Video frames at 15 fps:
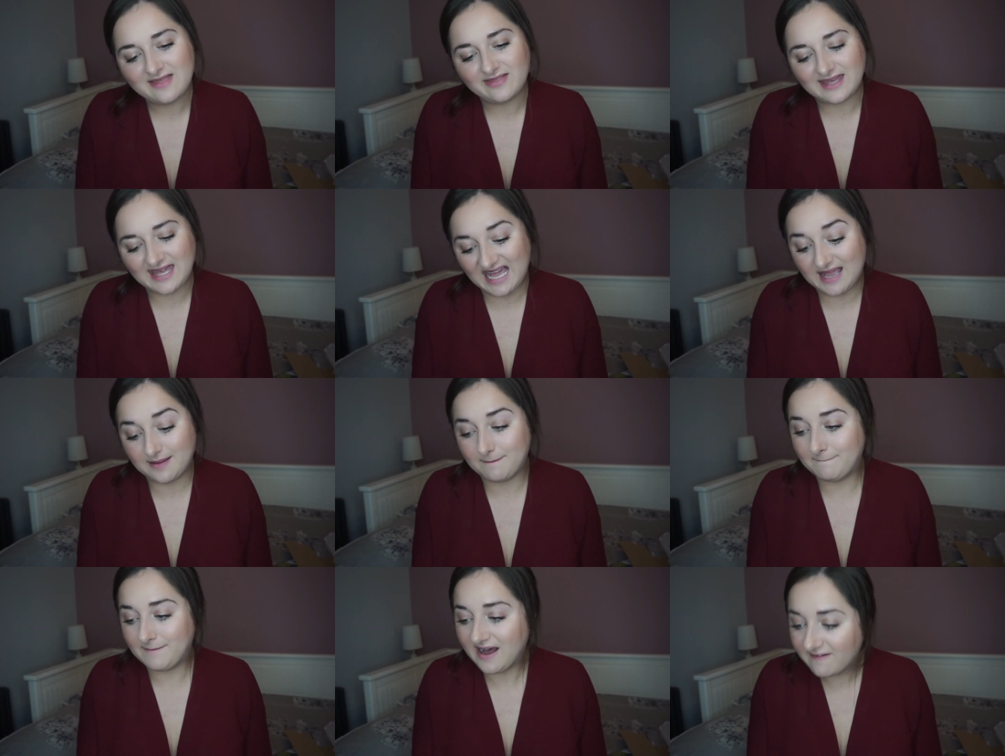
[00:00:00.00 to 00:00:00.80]
the
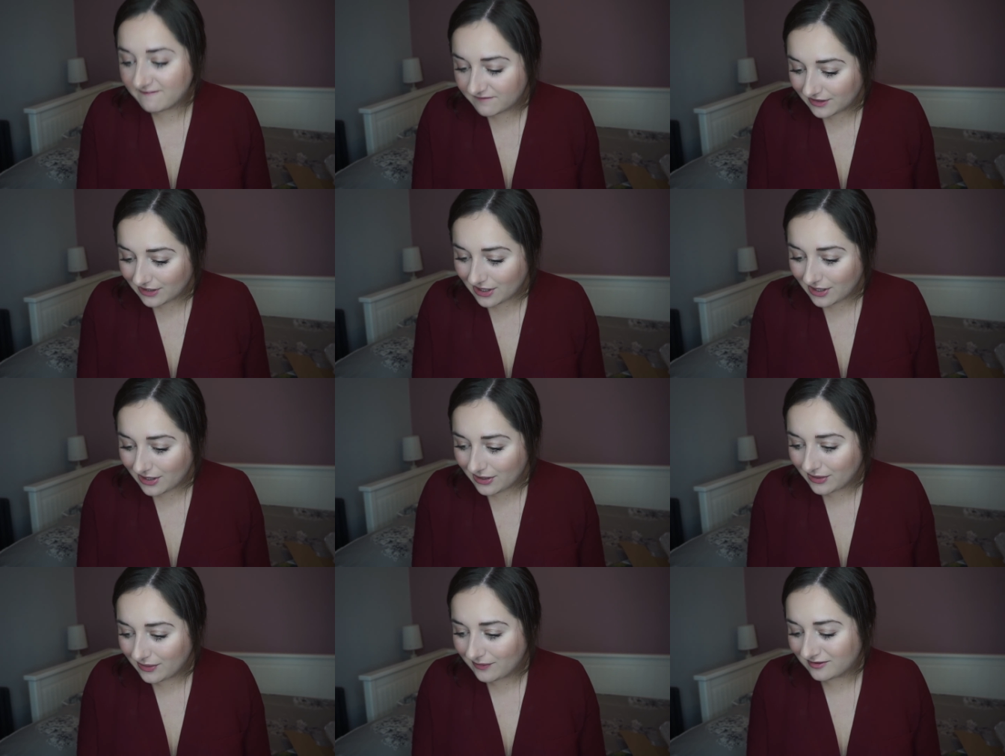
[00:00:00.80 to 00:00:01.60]
Cape
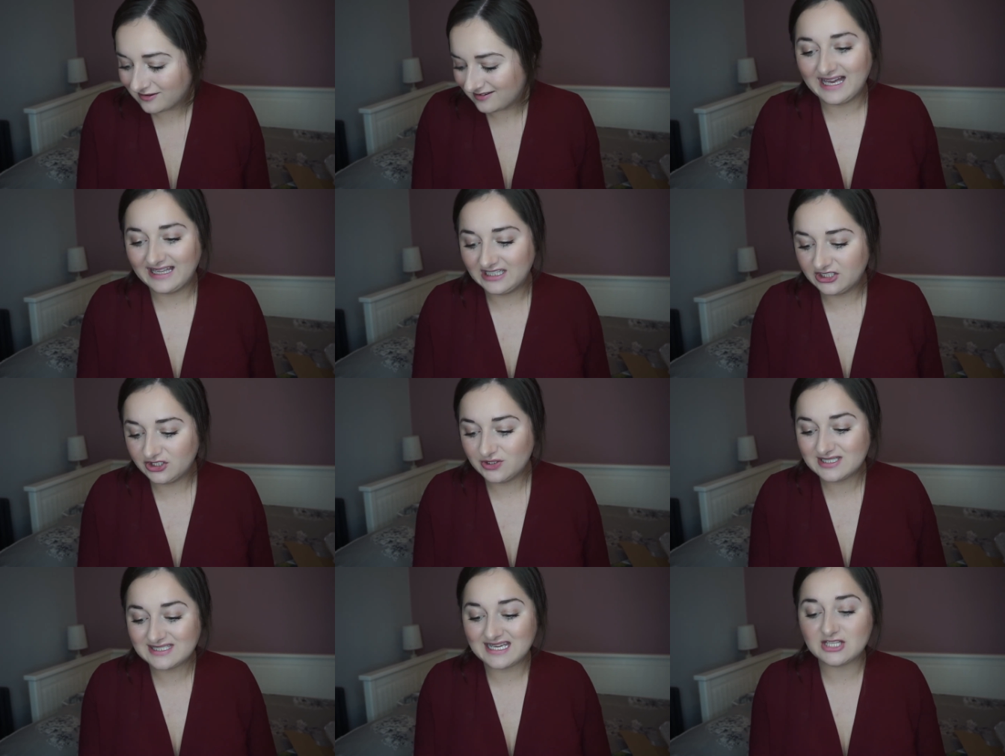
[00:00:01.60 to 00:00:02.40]
Buffalo. And
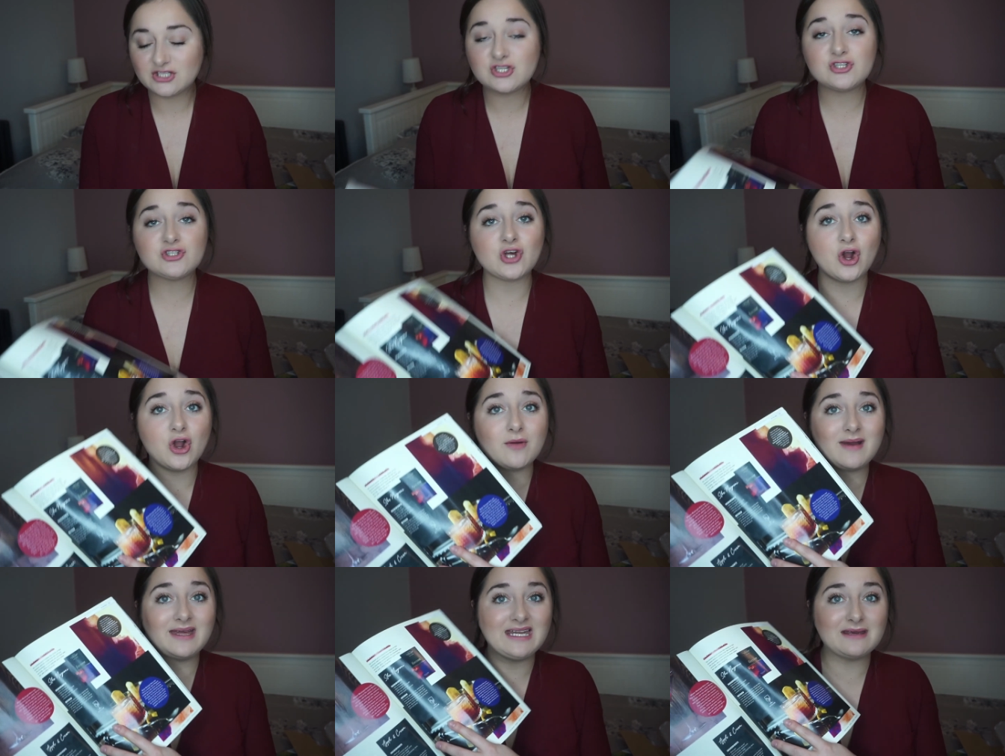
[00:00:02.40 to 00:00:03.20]
you just get
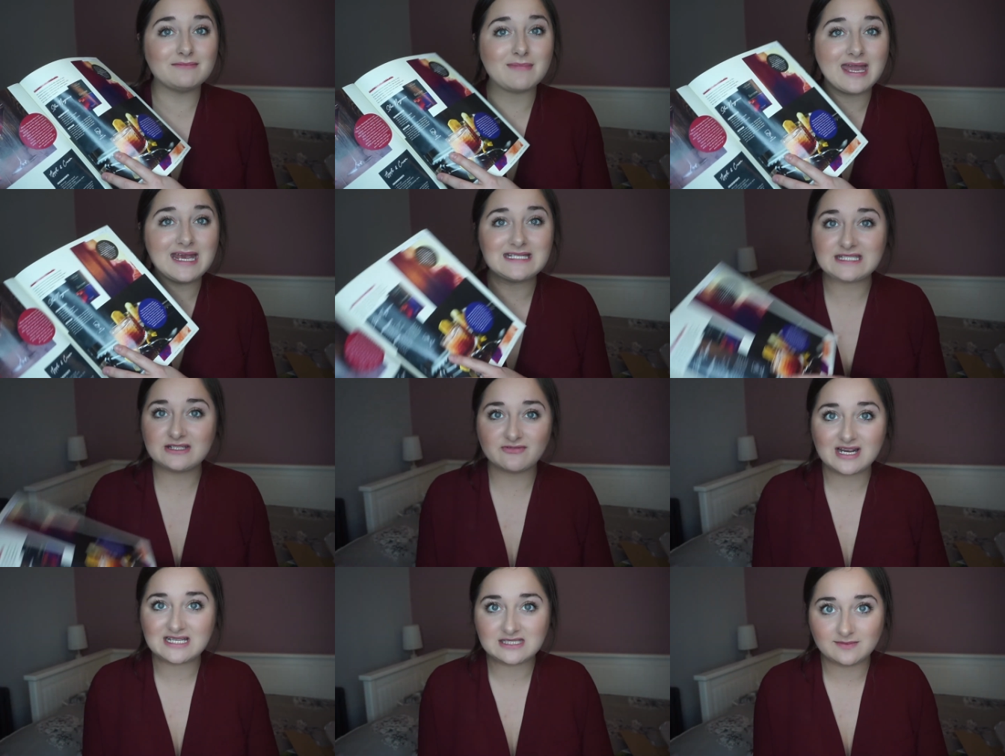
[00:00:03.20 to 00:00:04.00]
so many amazing
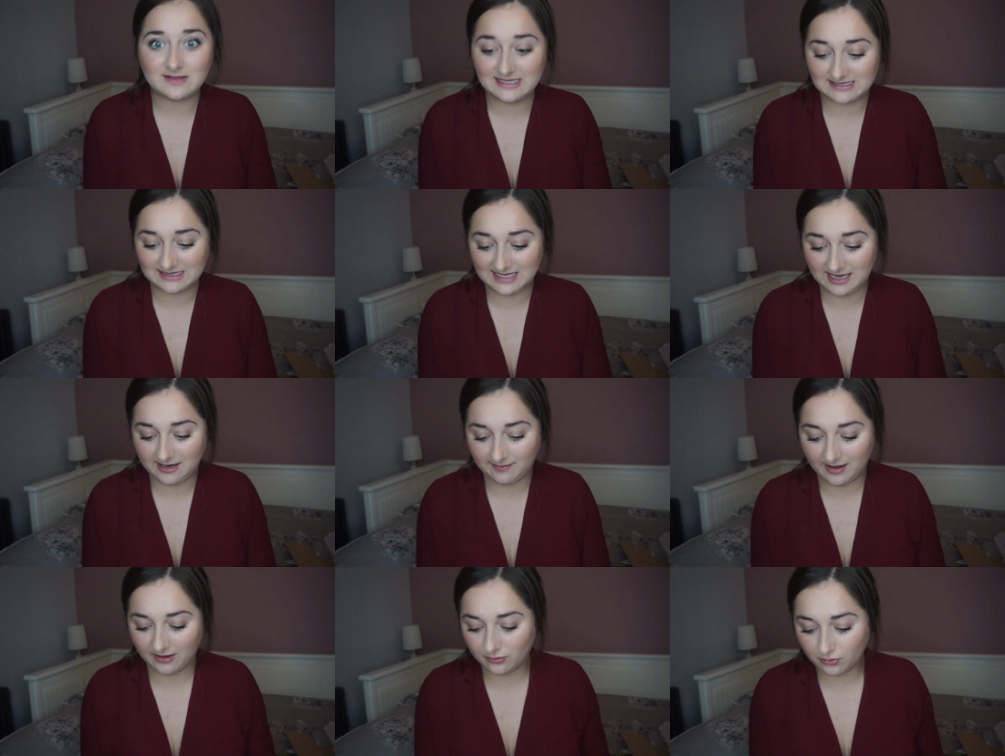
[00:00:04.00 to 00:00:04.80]
recipes in here
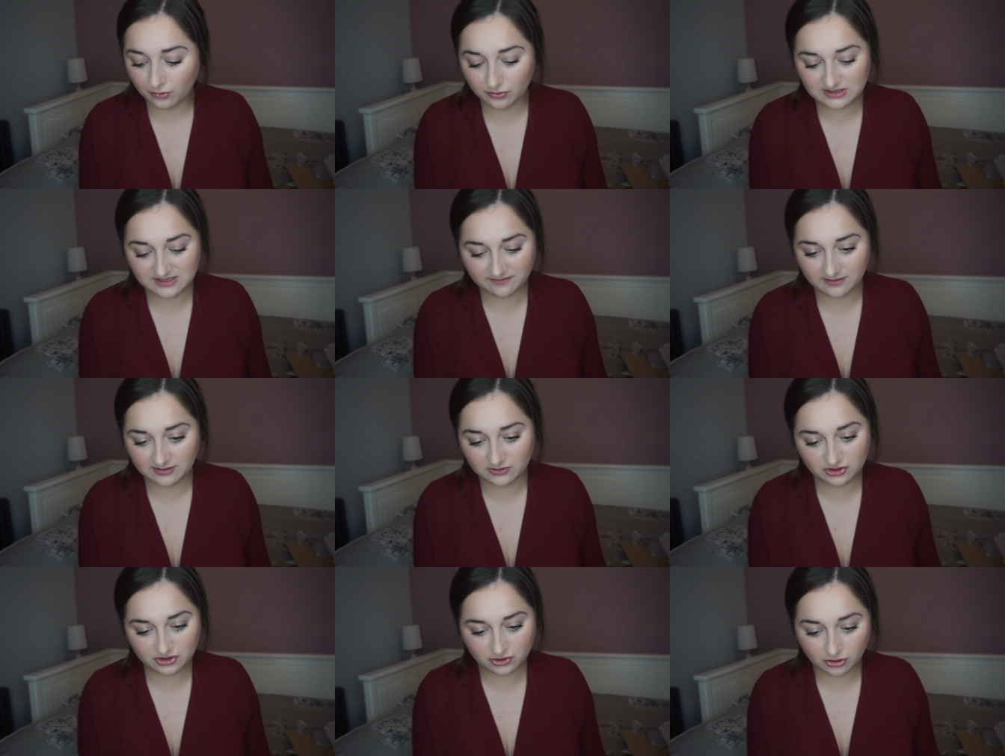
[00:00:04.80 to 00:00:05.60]
about all
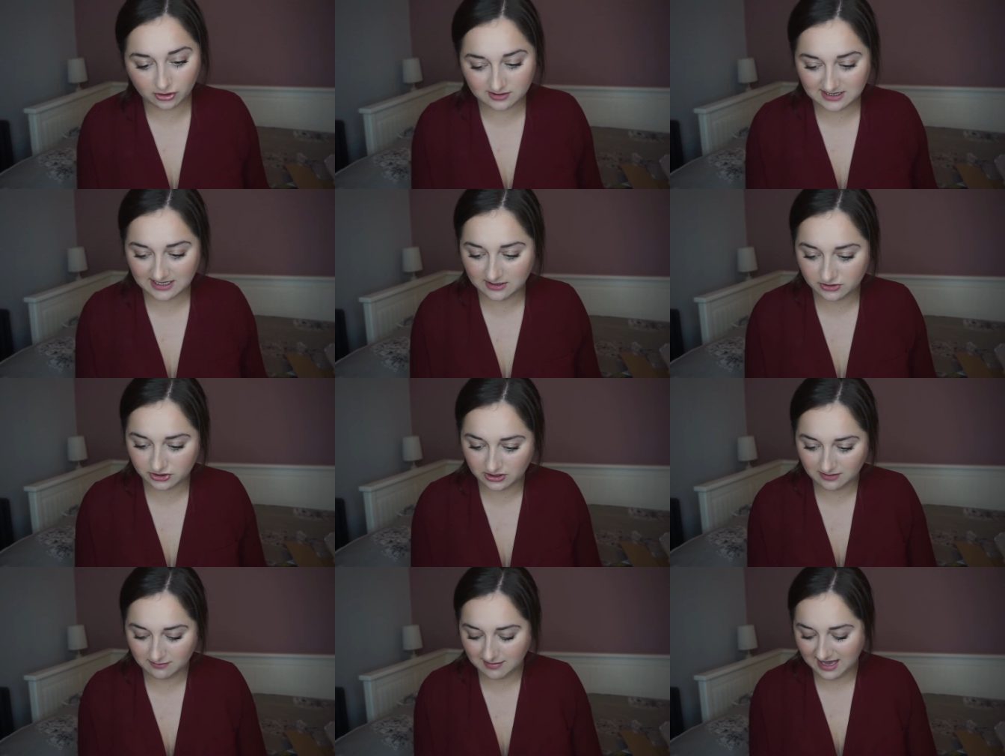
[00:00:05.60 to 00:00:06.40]
different cocktails
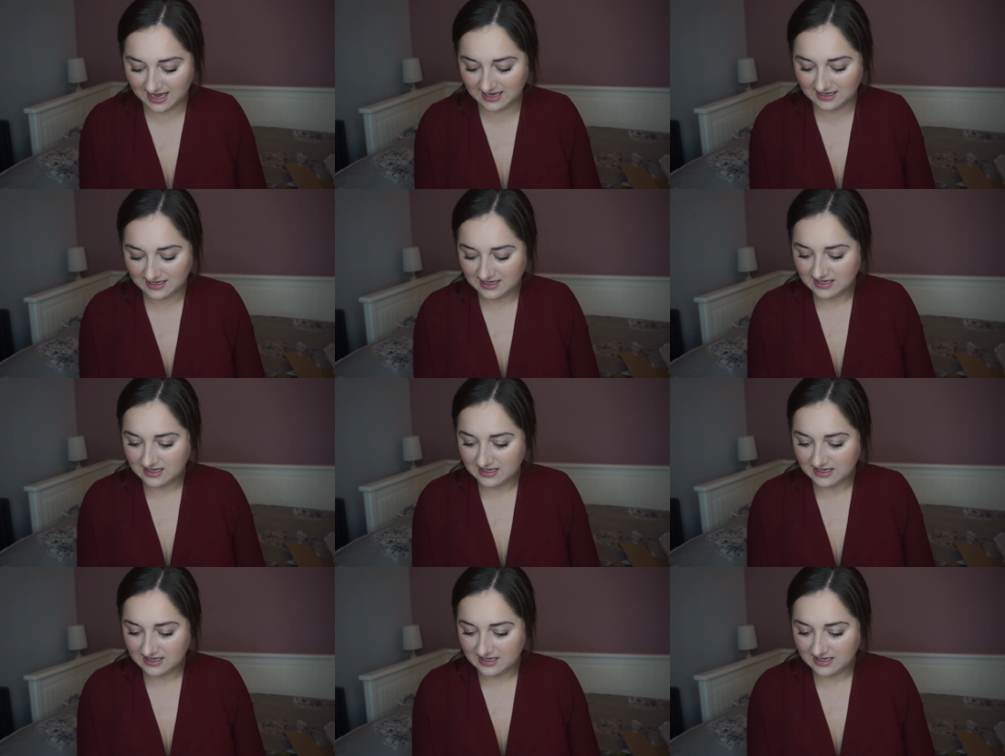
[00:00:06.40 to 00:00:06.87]
you can make.